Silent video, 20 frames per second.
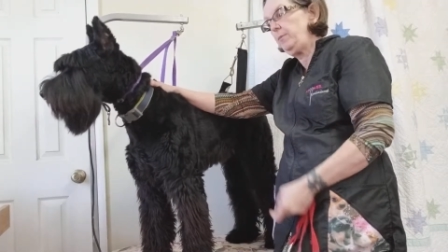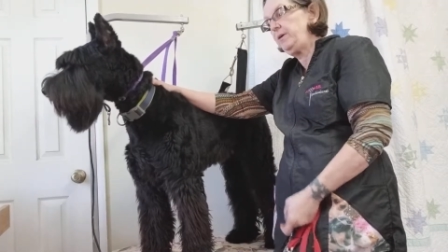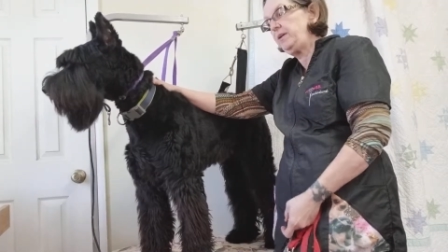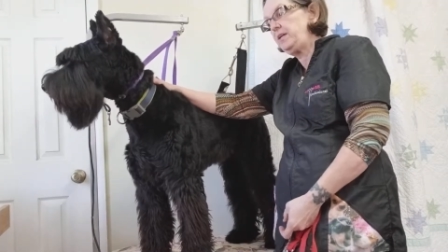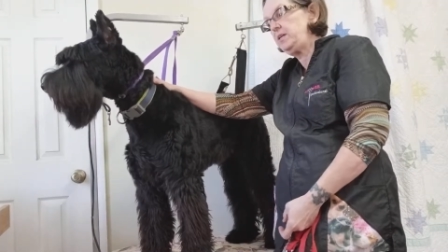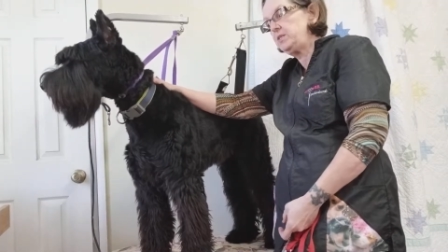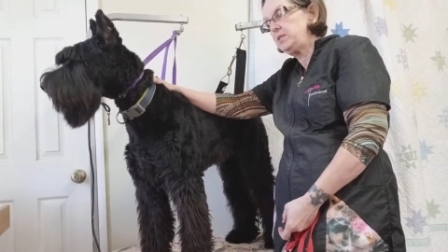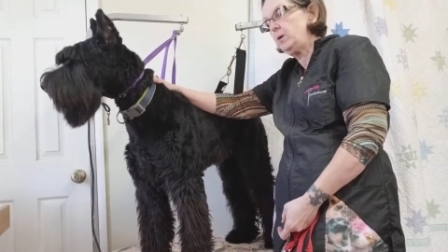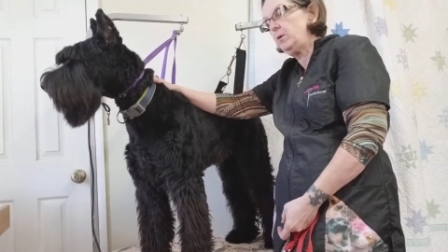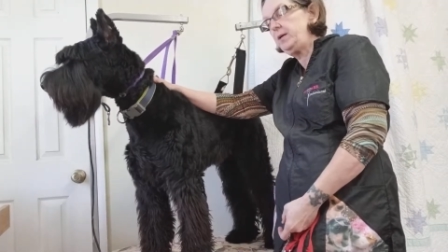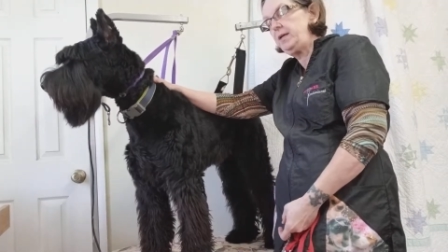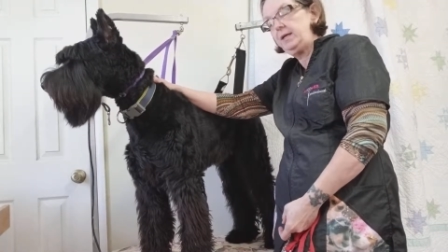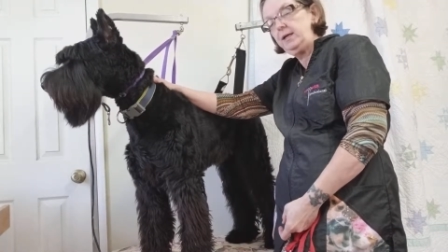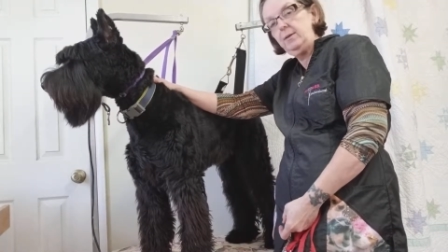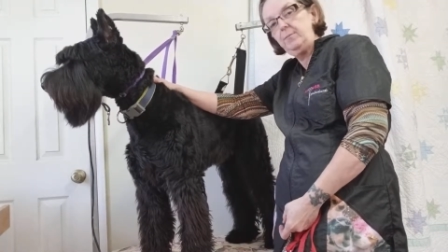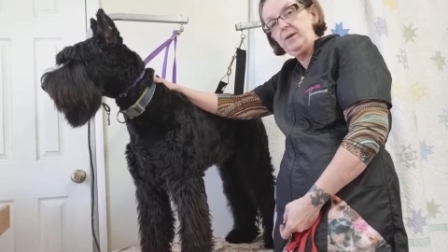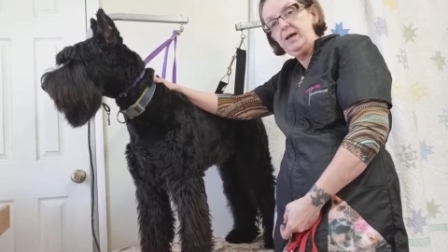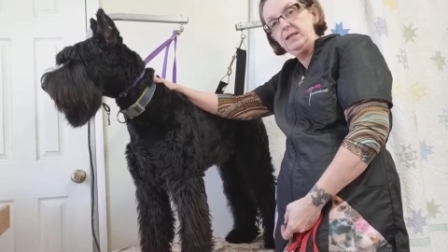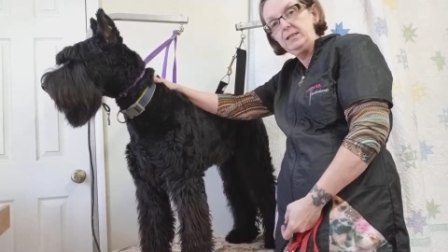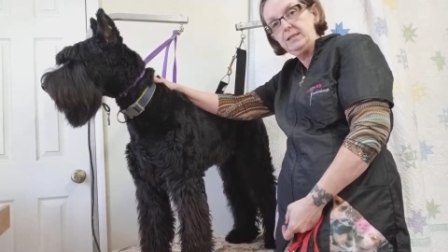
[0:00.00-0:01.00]
and he's already come
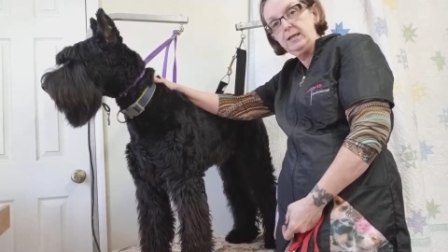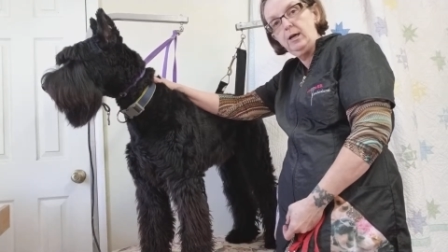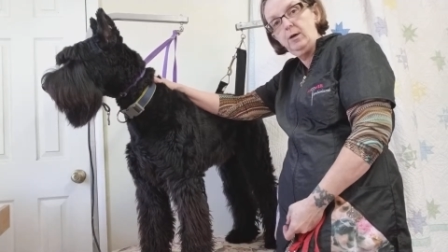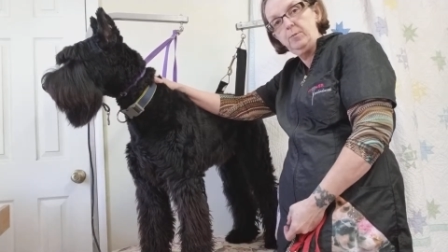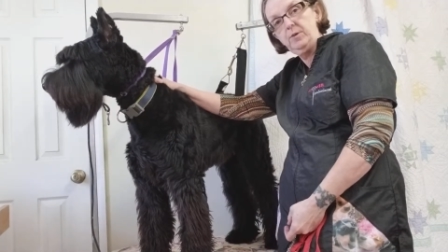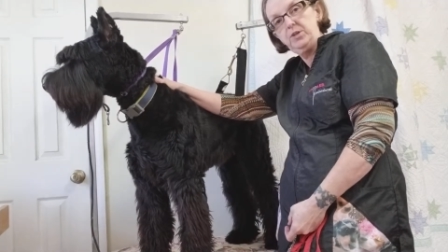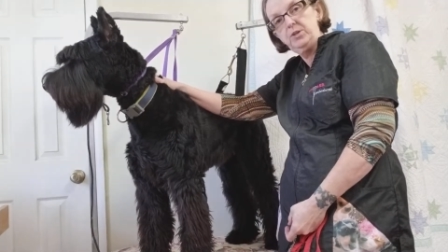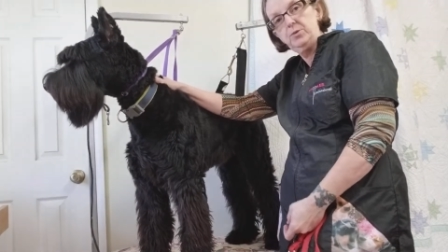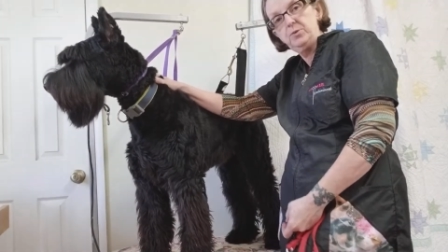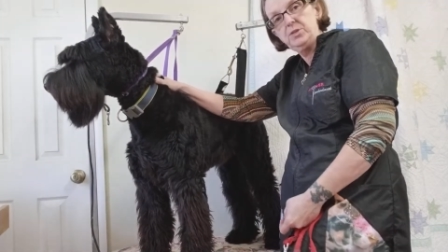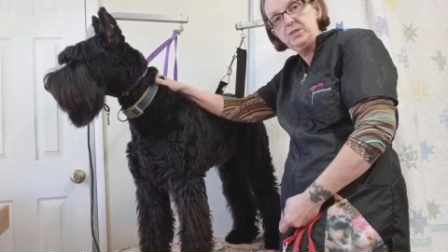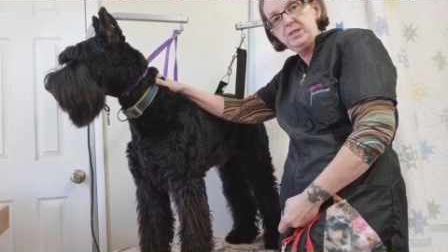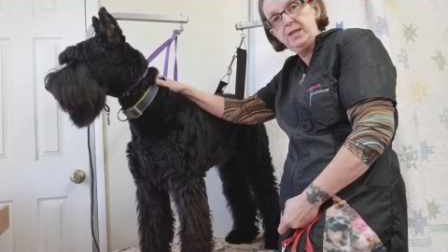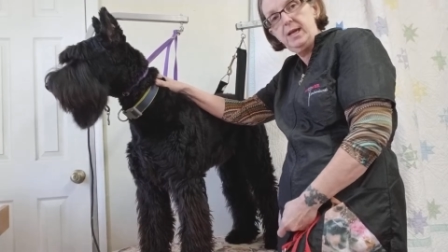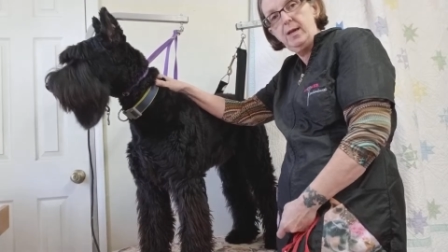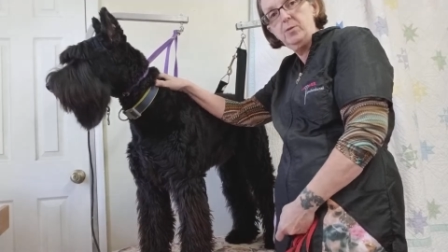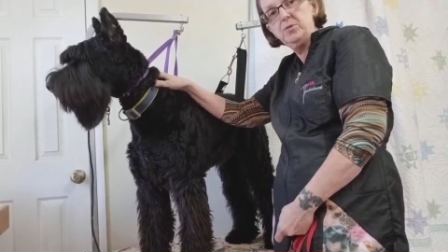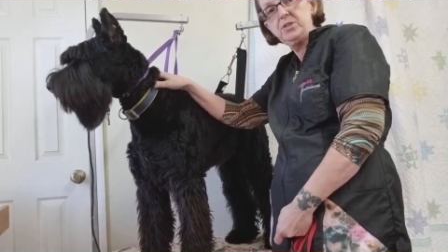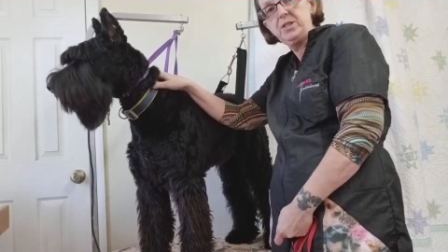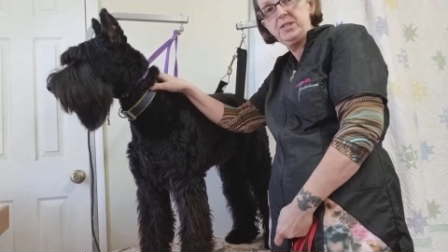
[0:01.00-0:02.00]
back to help me do his
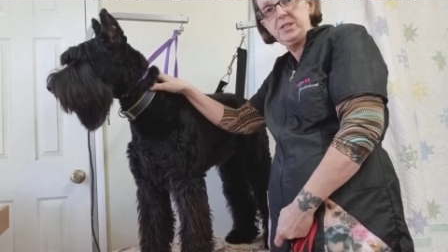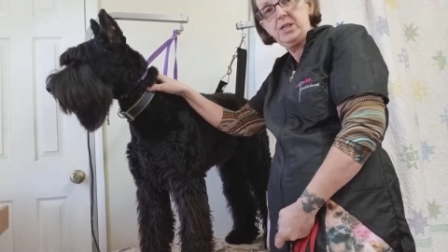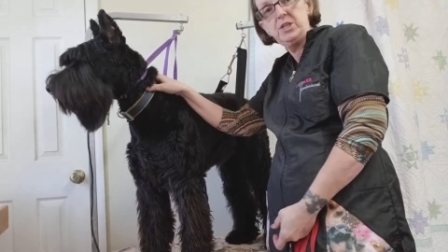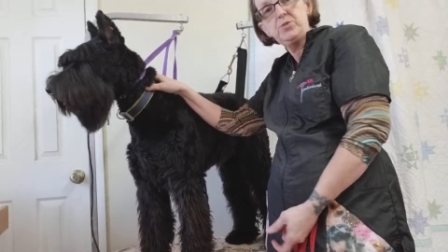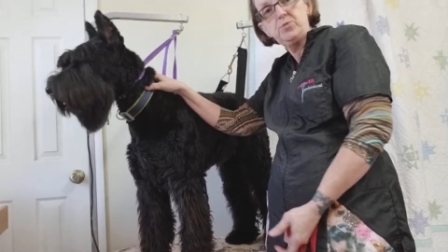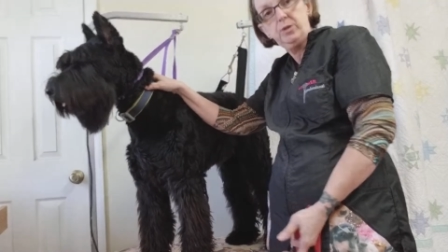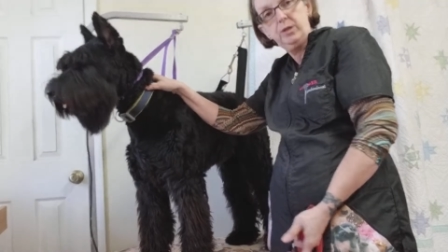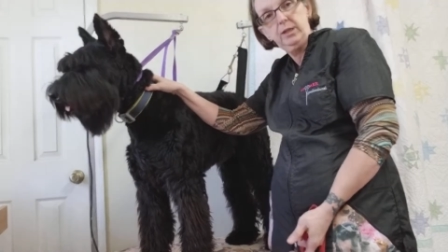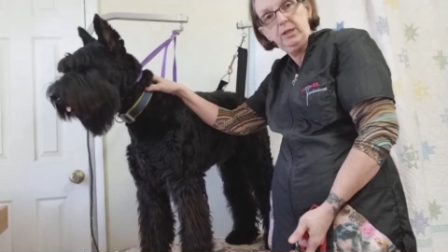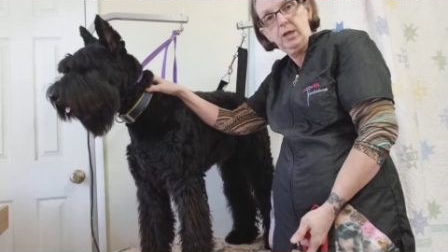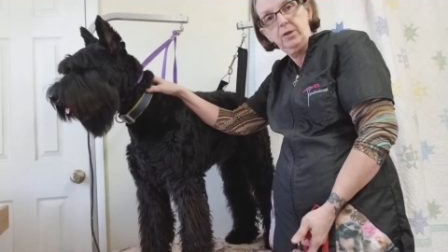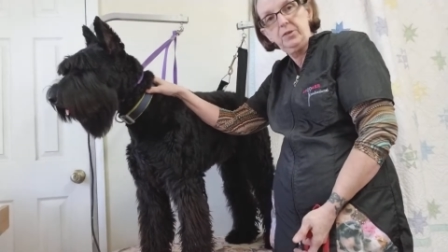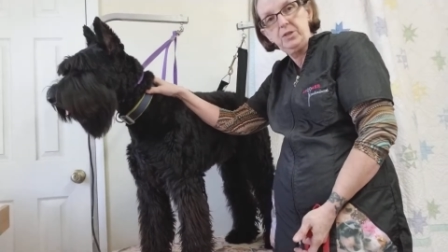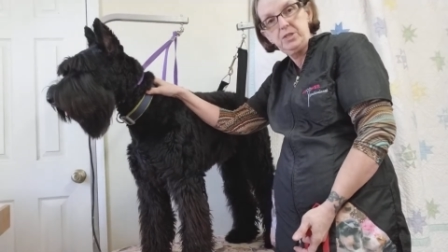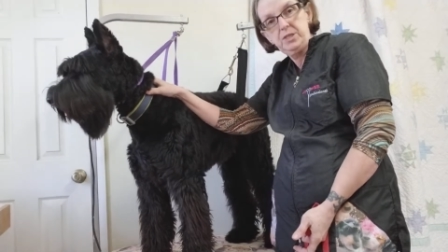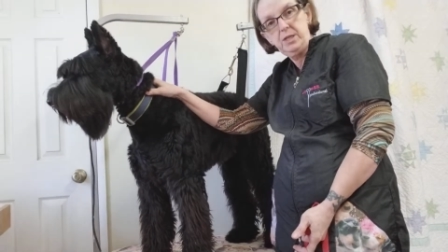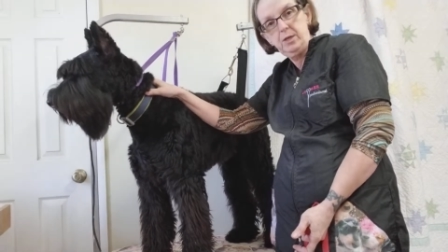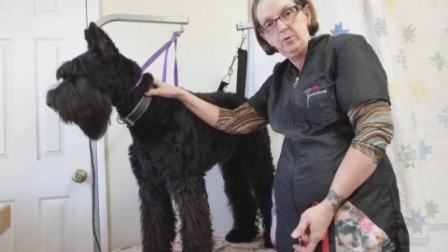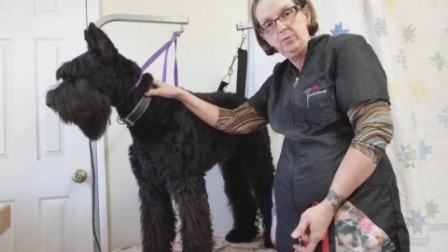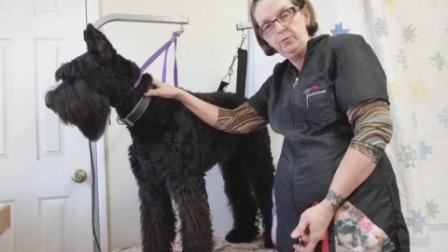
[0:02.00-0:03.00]
nails because that's really all he's
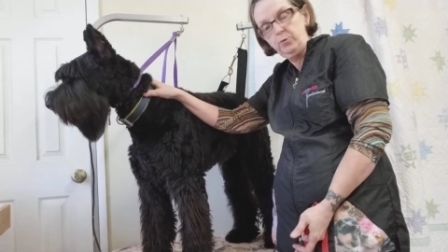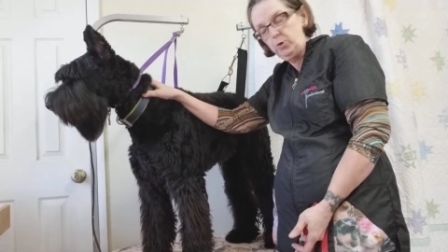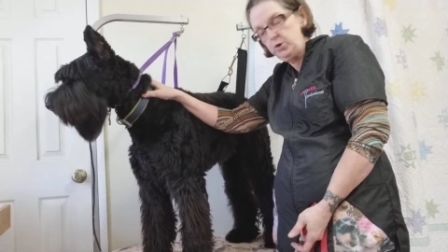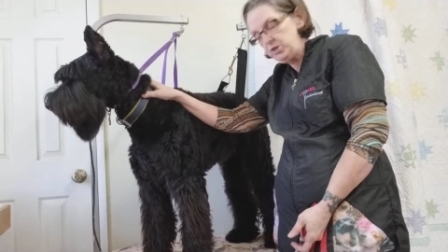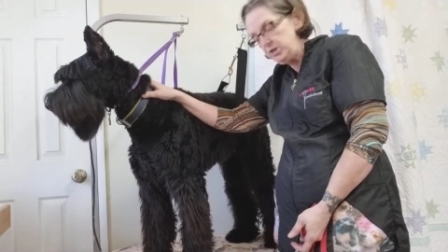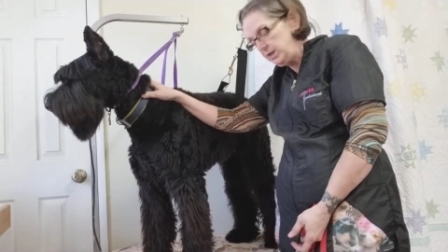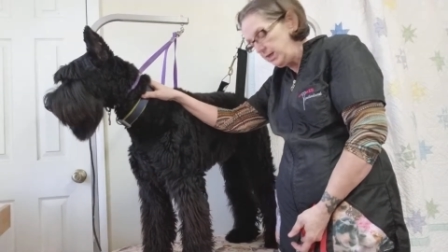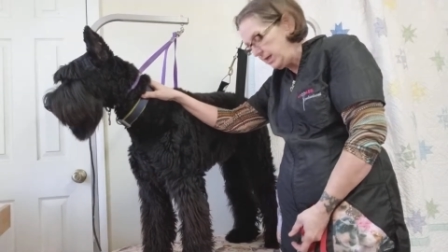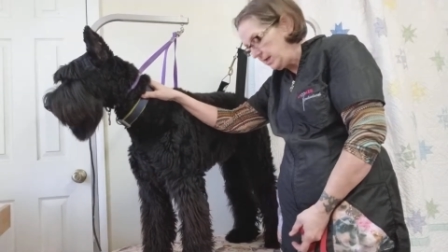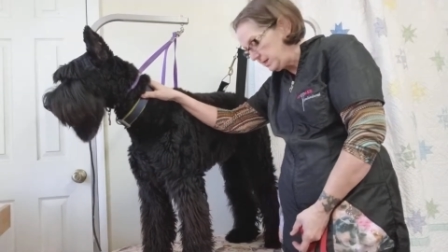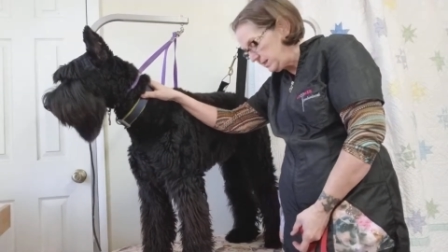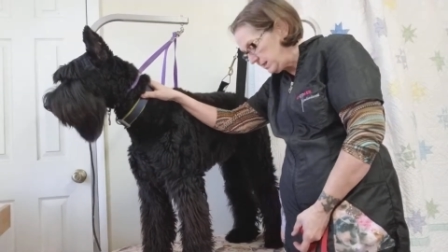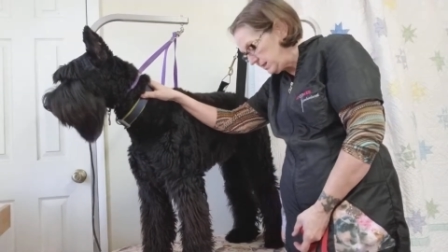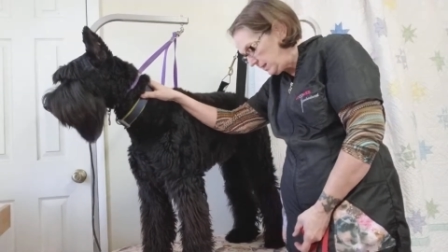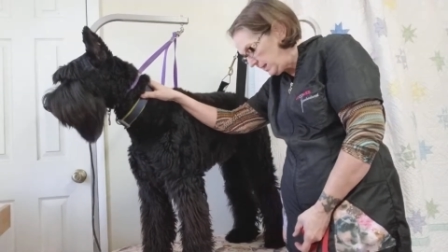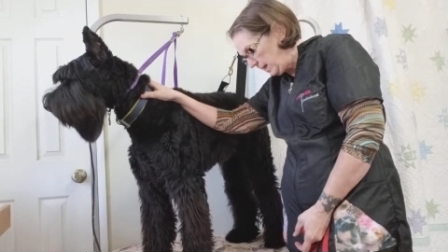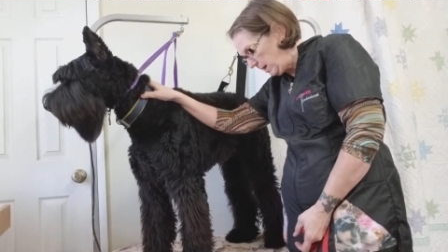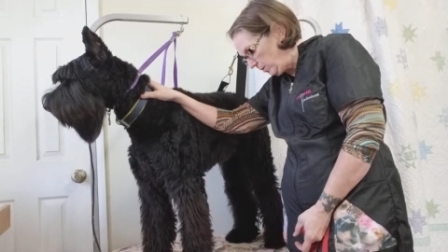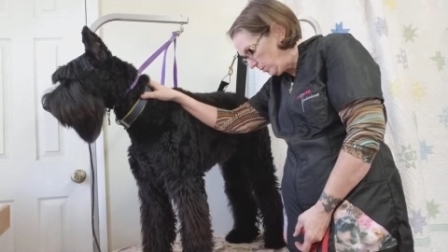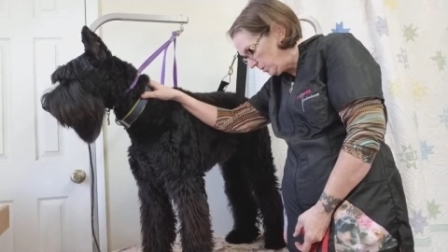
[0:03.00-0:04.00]
here for today is his
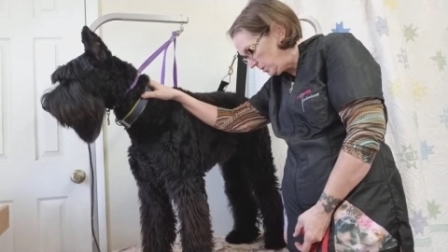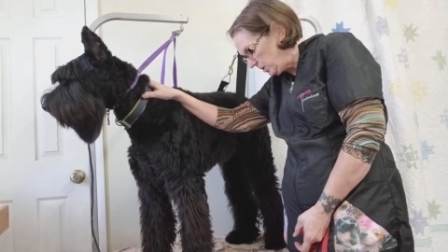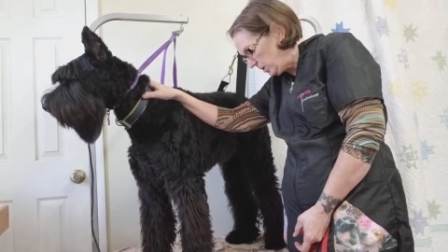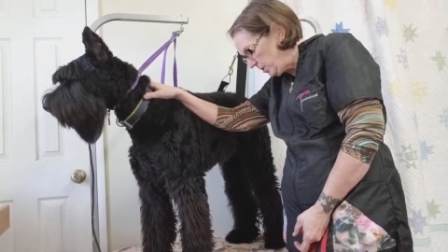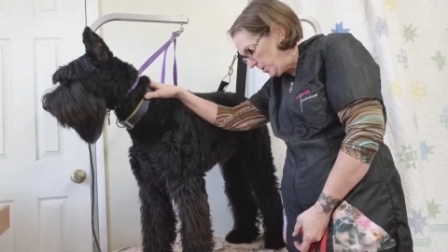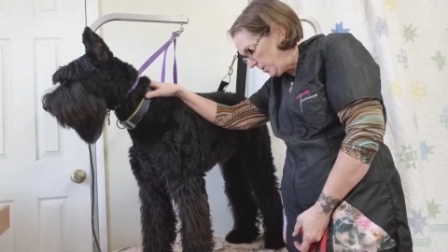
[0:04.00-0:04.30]
nails.